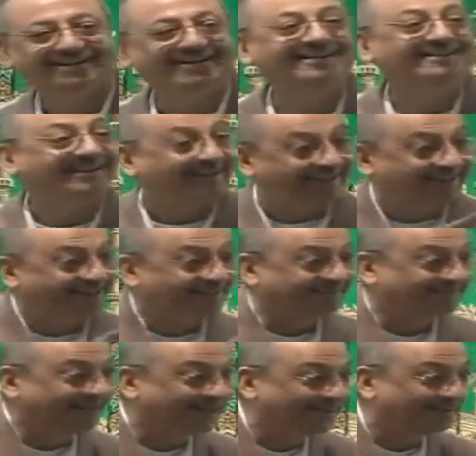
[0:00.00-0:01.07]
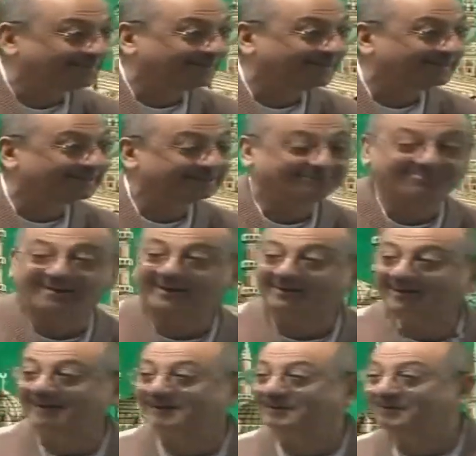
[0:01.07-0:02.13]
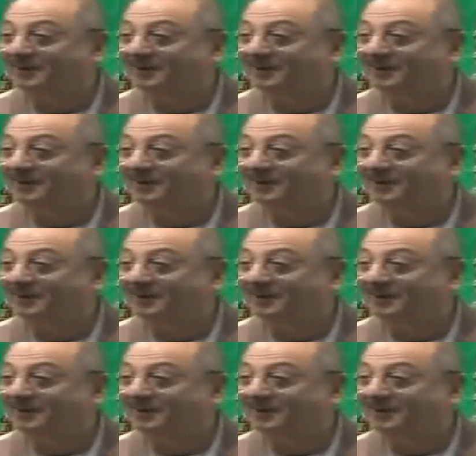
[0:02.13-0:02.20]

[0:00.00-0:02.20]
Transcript: Uh, that one is better.